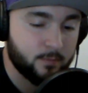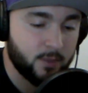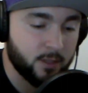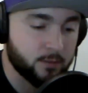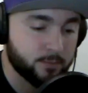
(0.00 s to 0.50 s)

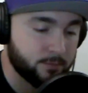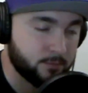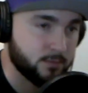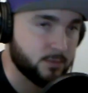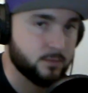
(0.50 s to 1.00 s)
you know
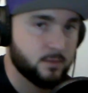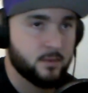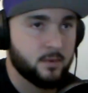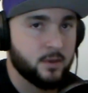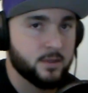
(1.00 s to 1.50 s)

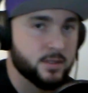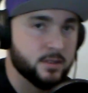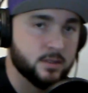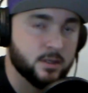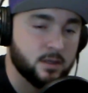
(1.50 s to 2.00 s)
into
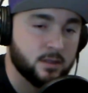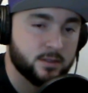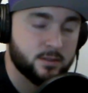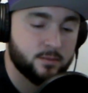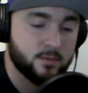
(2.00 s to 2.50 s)
the
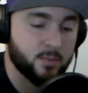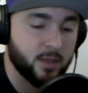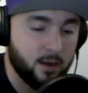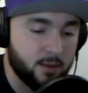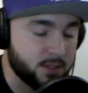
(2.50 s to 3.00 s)

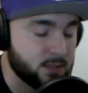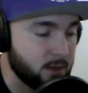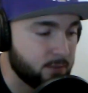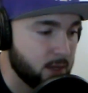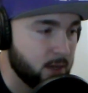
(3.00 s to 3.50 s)
playoffs and
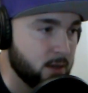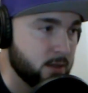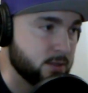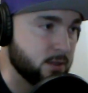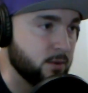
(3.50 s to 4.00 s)
stuff.
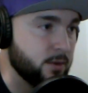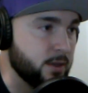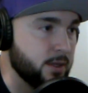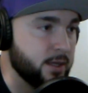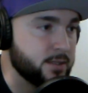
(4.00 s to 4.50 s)
So
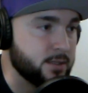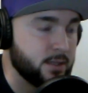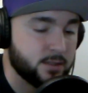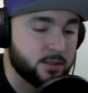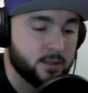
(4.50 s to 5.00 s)
it's
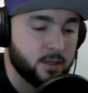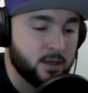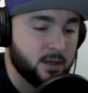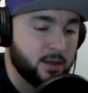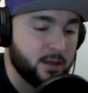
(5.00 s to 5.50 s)

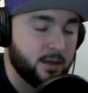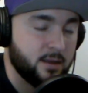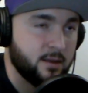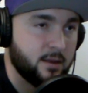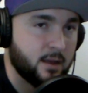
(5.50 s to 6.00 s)

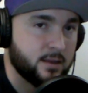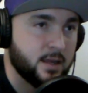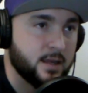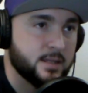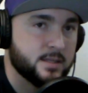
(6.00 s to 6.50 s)
I
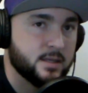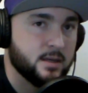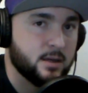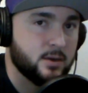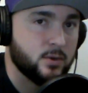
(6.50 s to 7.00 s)
think it's
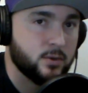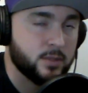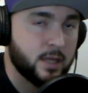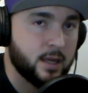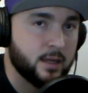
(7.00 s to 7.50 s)
cool
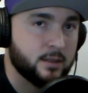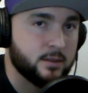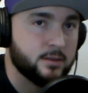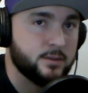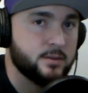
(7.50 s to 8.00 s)
that
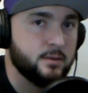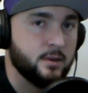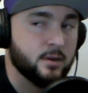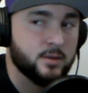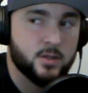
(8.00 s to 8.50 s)

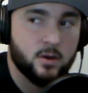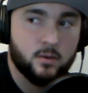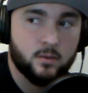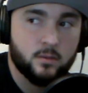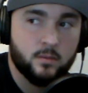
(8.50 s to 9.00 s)

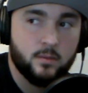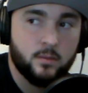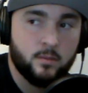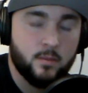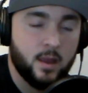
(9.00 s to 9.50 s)
Joe
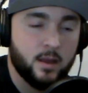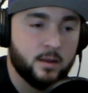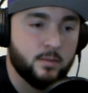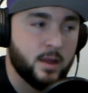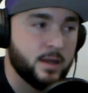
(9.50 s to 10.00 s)

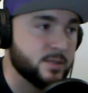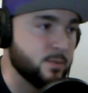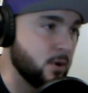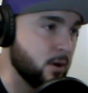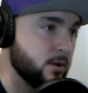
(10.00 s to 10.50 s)
made his
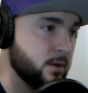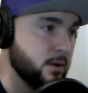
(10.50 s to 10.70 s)
mark